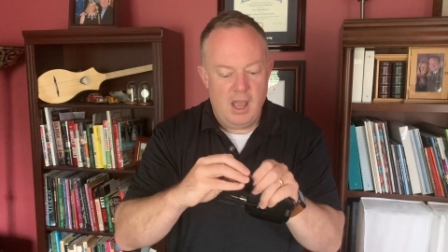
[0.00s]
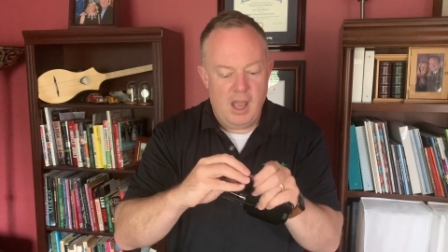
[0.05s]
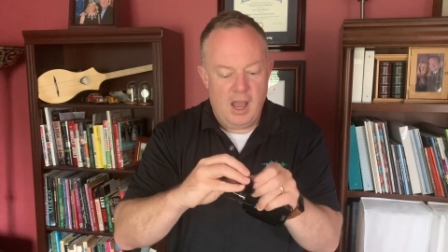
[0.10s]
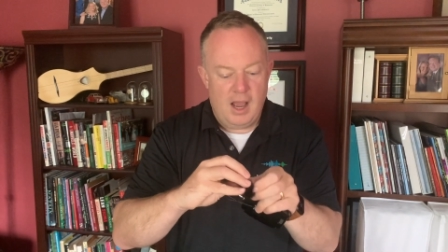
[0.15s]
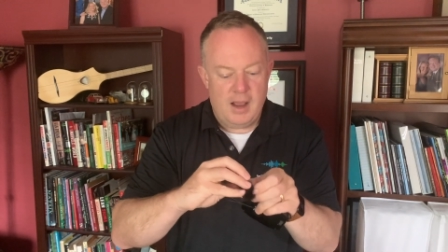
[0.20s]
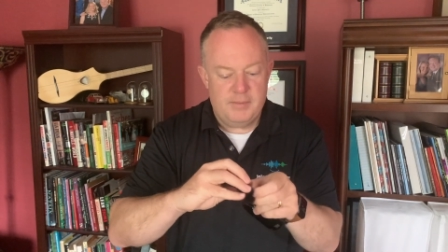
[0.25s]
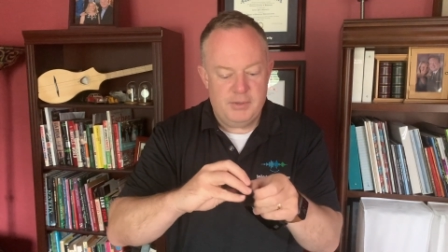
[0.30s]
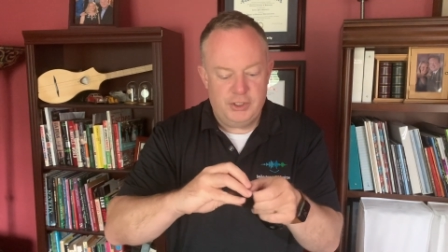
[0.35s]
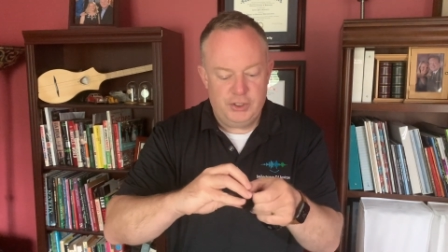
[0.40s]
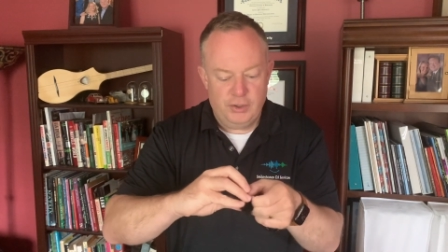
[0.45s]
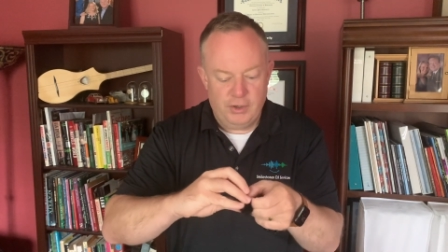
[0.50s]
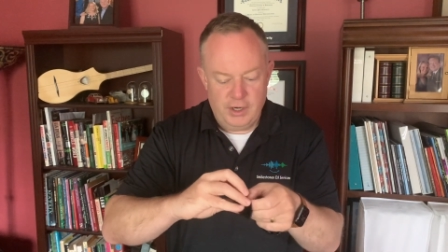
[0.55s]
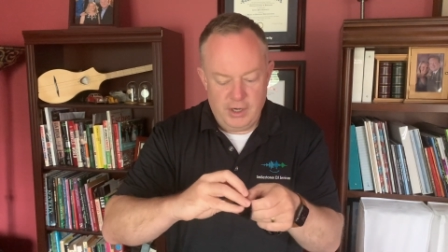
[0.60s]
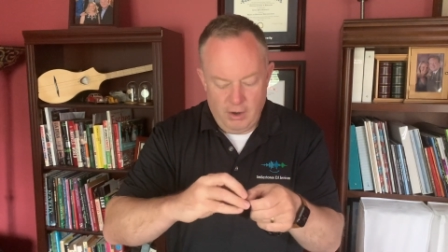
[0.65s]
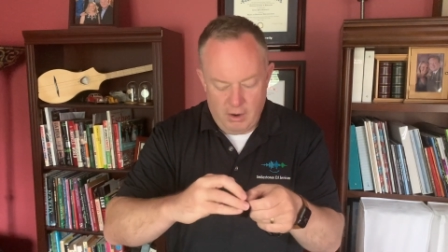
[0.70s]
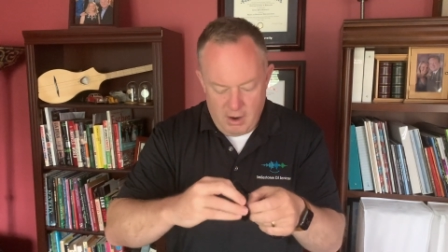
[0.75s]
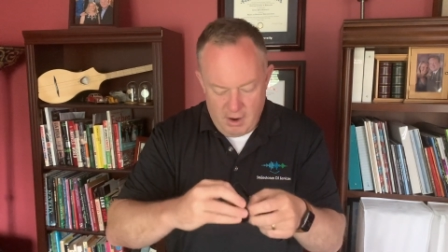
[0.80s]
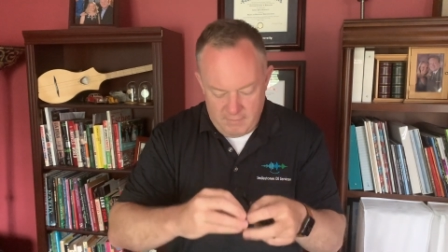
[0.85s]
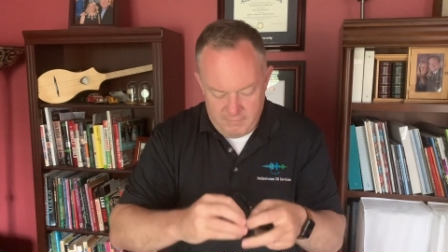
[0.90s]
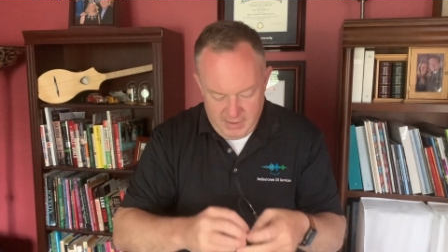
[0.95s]
I'm sure
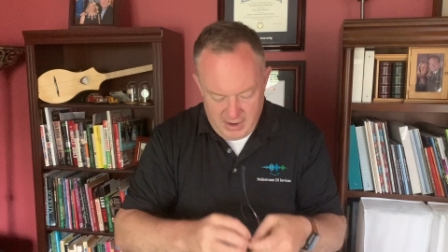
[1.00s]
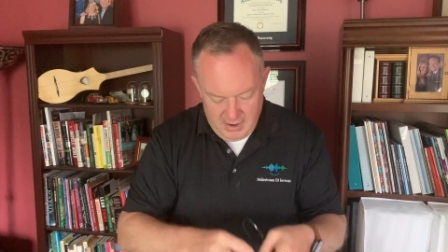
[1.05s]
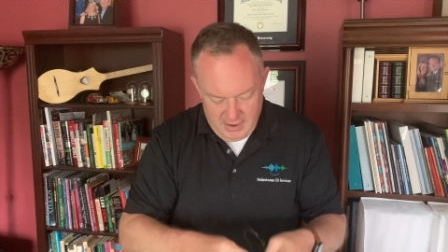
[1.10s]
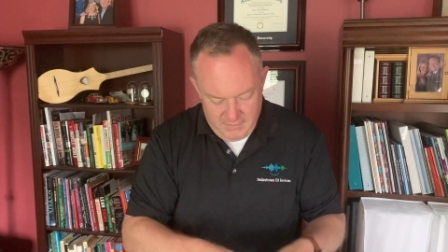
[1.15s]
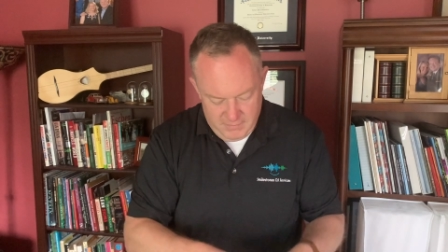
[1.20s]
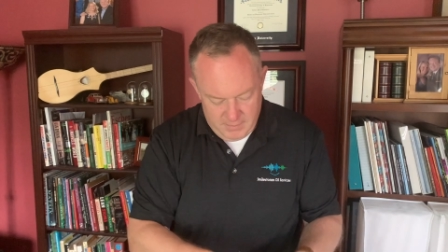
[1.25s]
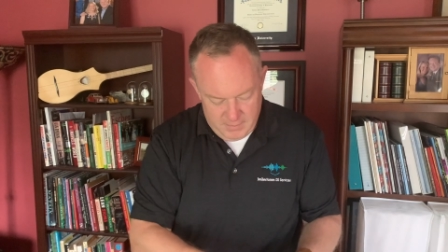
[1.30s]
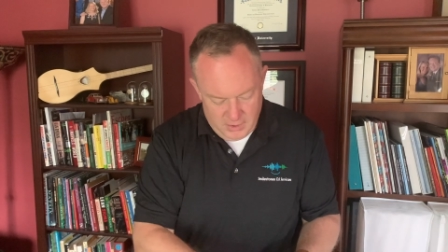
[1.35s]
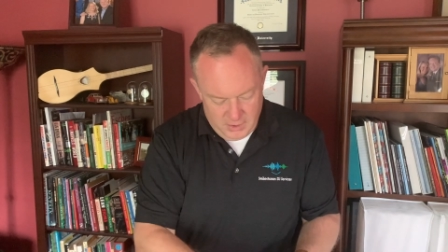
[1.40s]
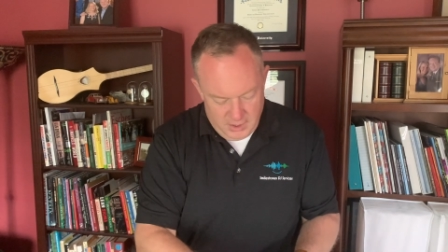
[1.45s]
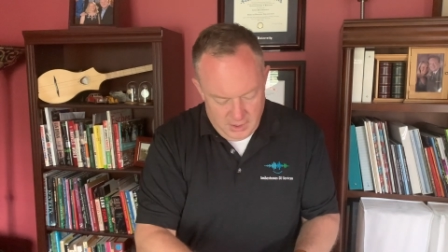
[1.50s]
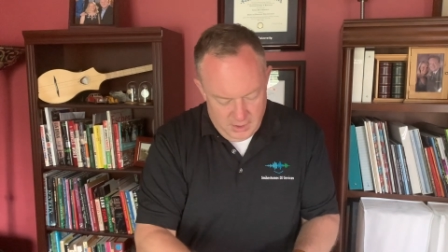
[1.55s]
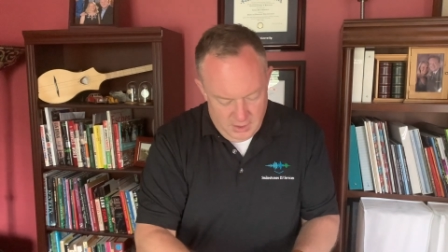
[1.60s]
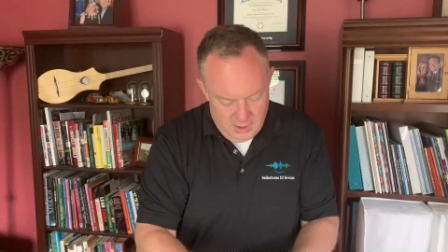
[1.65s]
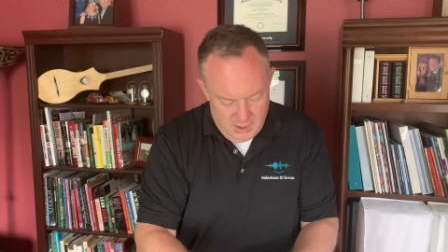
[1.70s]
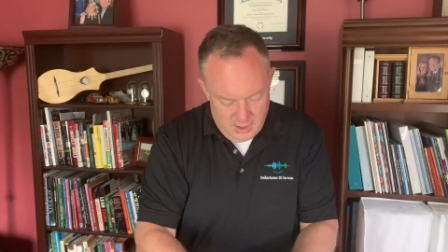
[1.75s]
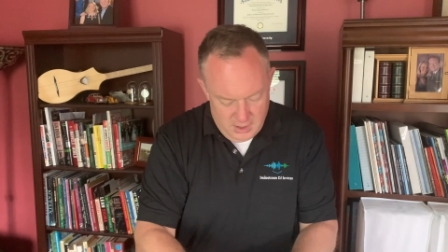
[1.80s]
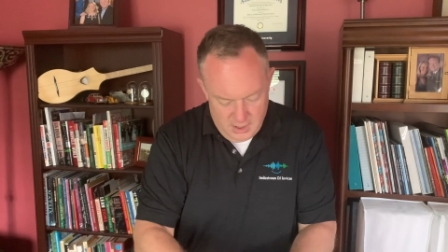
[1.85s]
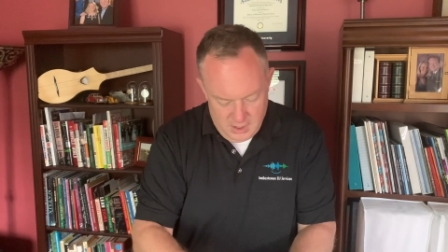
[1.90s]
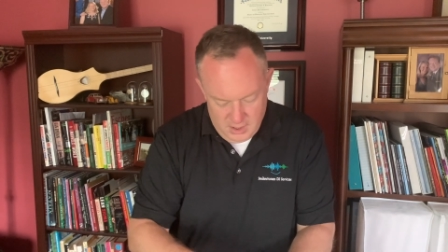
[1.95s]
you're all very
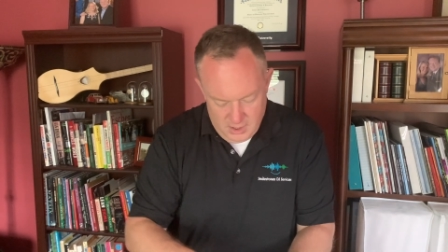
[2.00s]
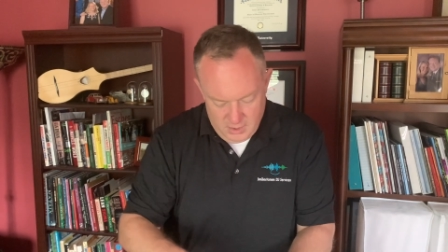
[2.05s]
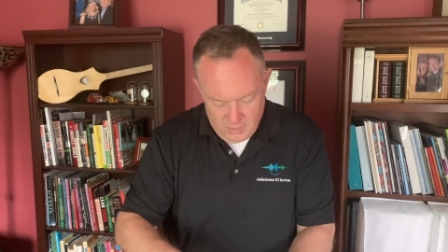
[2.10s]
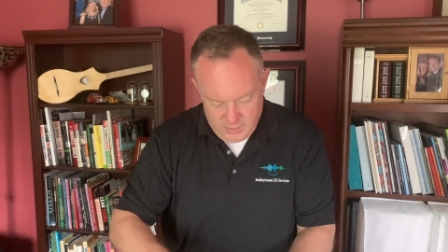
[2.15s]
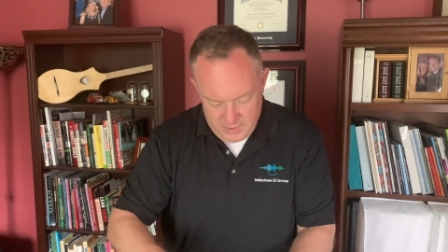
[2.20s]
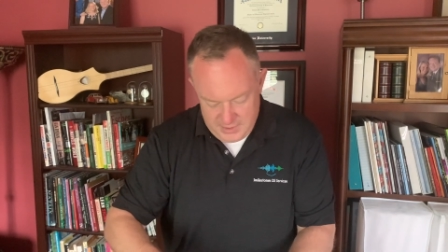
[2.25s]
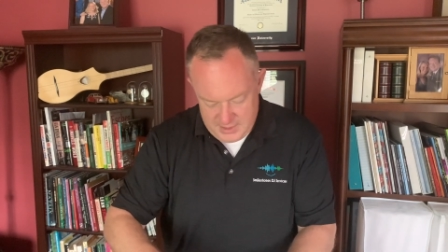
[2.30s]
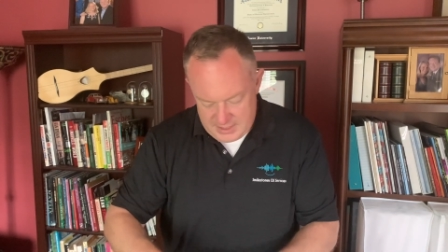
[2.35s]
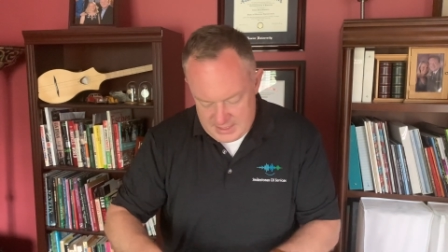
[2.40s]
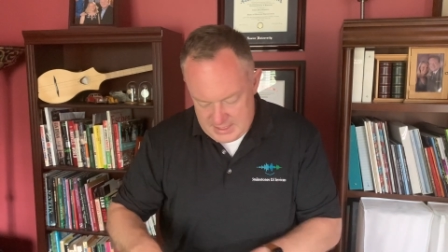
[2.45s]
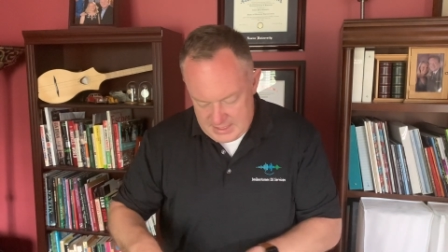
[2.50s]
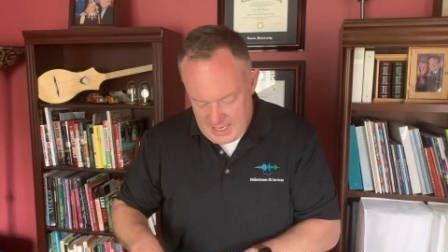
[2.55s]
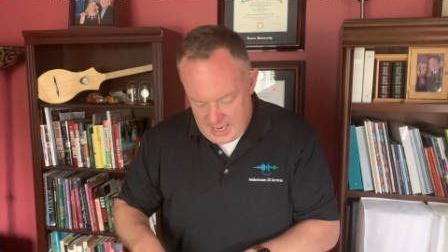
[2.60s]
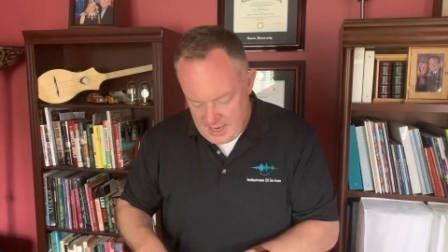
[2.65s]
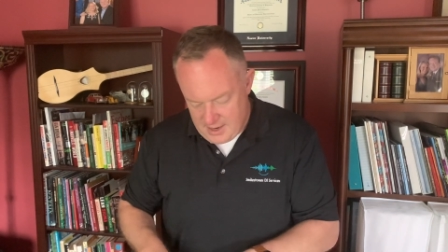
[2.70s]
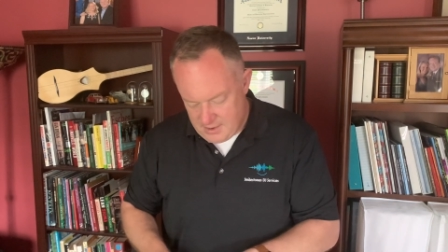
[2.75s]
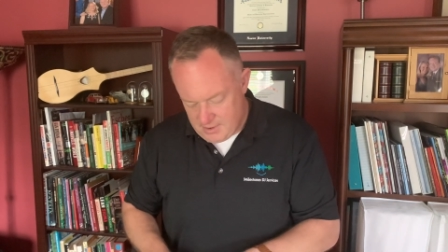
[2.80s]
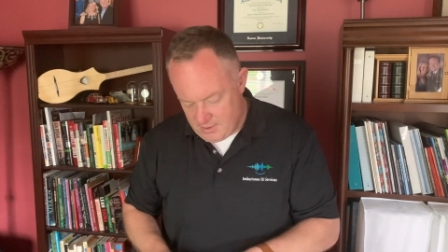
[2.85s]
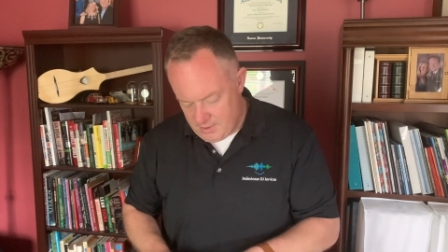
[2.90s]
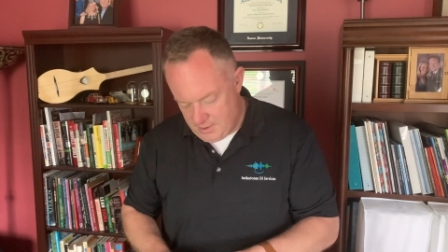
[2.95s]
familiar with the
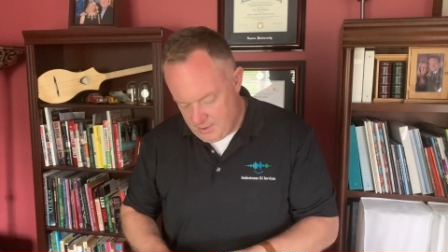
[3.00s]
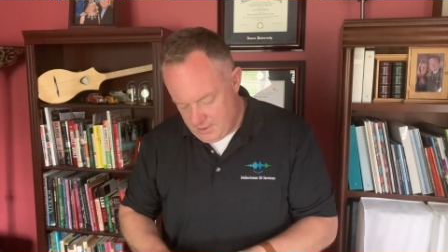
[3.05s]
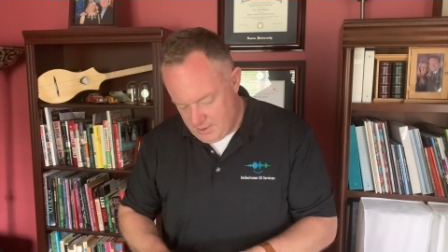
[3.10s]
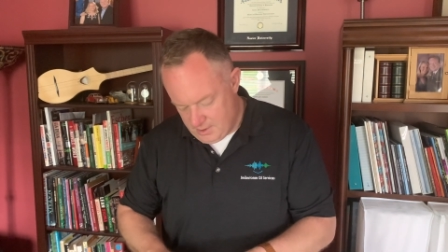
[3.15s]
standard,